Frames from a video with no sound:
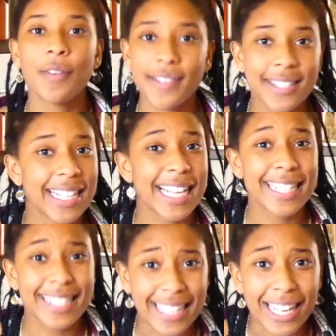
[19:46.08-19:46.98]
Obviously
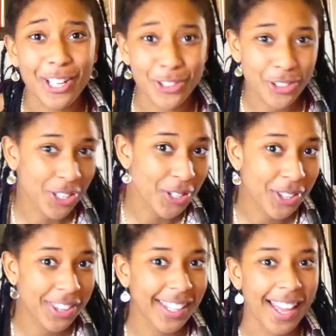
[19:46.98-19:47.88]
seek
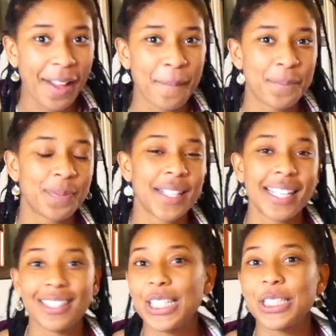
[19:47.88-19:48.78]
truth.
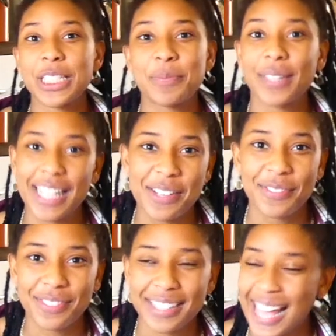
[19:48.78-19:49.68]
Don't just believe
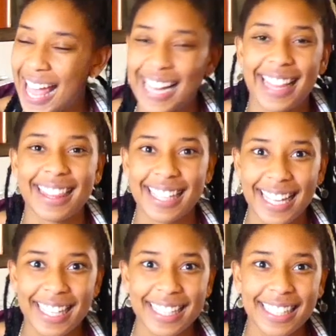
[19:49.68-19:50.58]

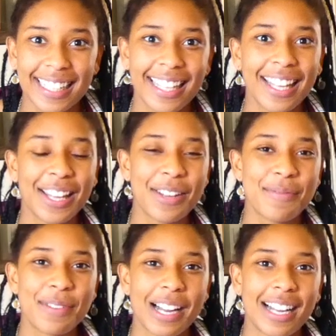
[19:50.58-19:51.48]
anything.
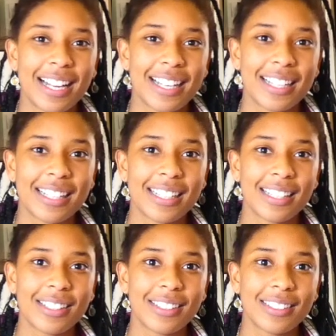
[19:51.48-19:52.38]
But
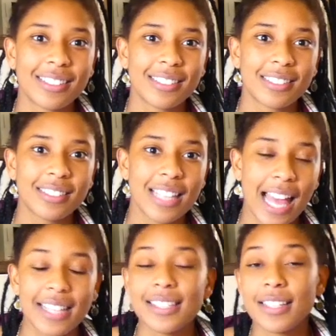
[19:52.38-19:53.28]
okay,
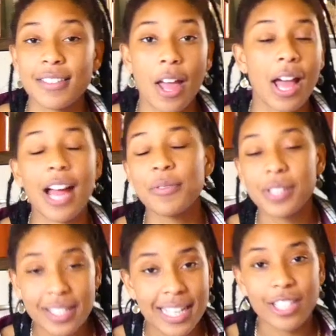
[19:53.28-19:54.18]
yes, so no, I would
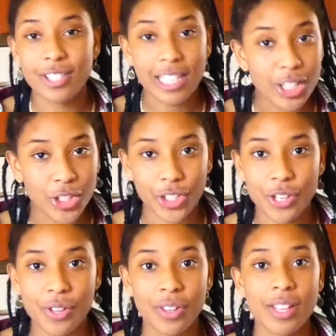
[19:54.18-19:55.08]
just say seek
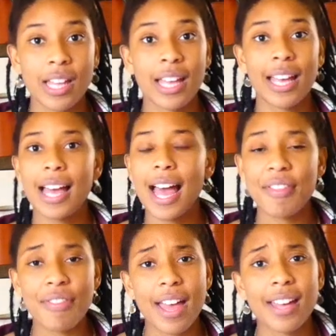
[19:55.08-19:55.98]
truth
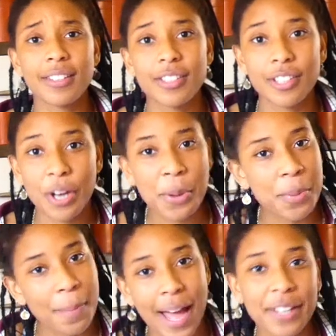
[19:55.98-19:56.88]
and then, you know,
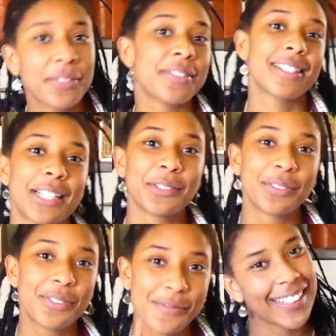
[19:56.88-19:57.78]
back
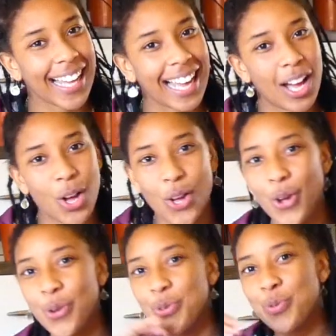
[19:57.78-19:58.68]
yourself.
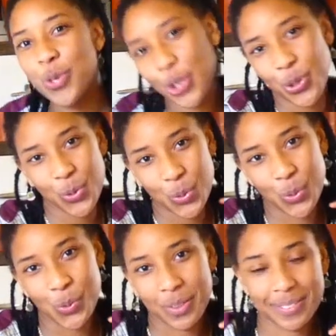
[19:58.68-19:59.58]
Woohoo!